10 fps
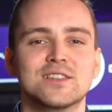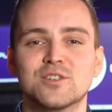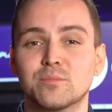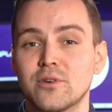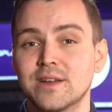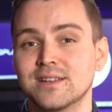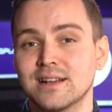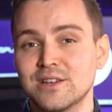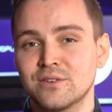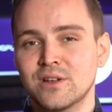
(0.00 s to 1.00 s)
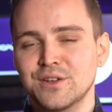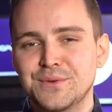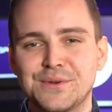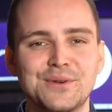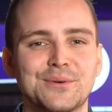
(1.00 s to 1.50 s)
surprisingly,
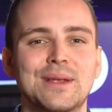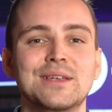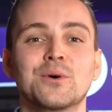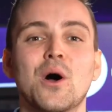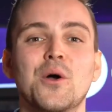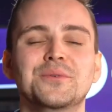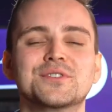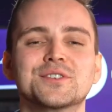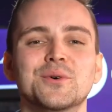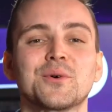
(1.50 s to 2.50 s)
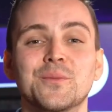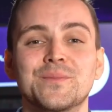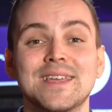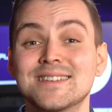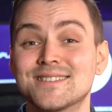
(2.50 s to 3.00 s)
you can create your own store
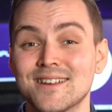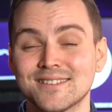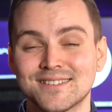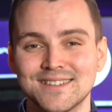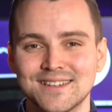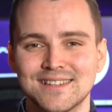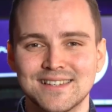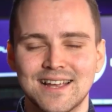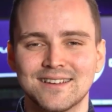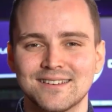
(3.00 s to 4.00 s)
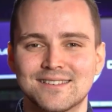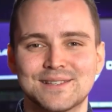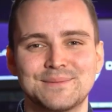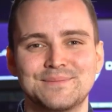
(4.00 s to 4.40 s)
in just 60 seconds.